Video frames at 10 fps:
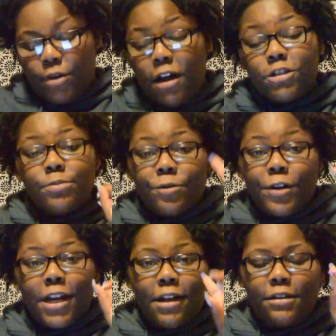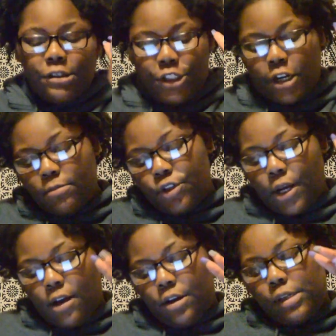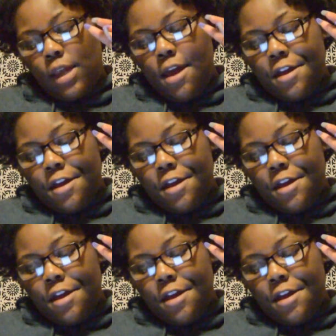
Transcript: Algebra 1 honors, Geometry honors,